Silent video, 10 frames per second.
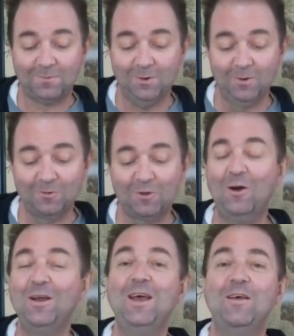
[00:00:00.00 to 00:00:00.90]
Who else?
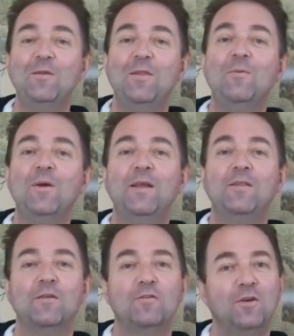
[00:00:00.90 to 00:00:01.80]
Oh yeah, then we had
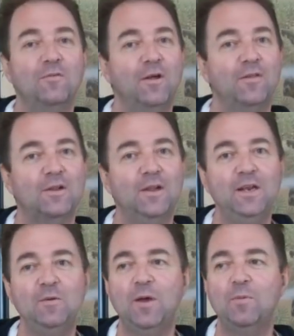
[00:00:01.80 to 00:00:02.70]
the sort of like the
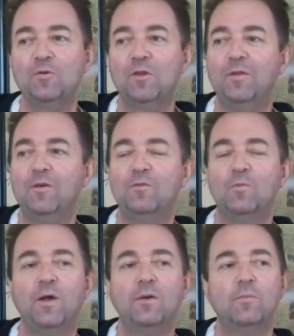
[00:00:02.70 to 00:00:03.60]
cleaning people. So there was
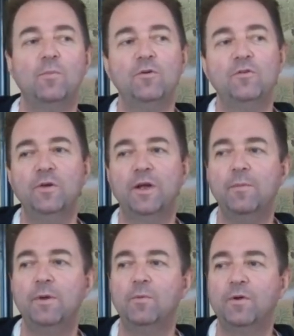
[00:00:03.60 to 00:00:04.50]
one person that would
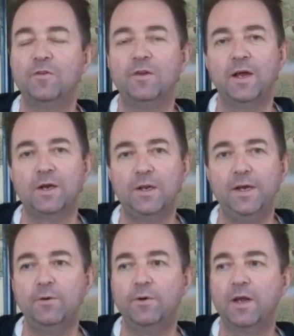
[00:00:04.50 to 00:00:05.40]
come in once a day, a
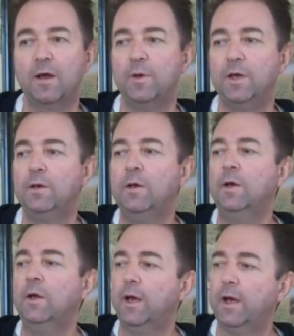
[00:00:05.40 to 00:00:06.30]
cleaner would come in
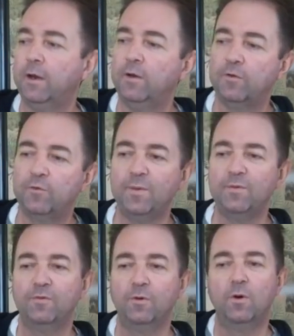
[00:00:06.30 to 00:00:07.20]
and sweep
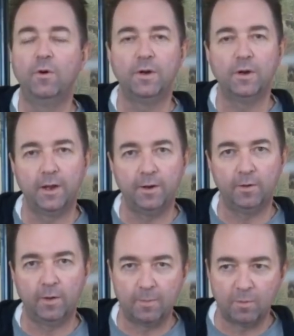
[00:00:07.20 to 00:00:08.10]
the floor
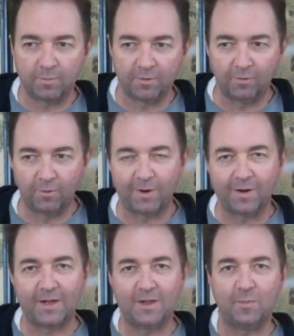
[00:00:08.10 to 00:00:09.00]
and mop the floor
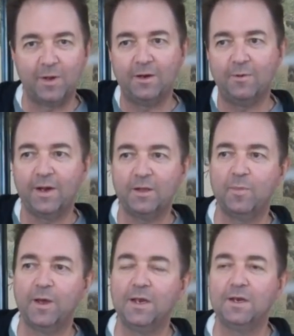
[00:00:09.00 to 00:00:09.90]
underneath the bed and around the
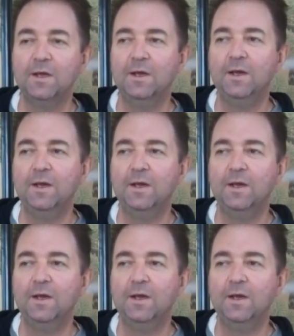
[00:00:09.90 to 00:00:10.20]
bed.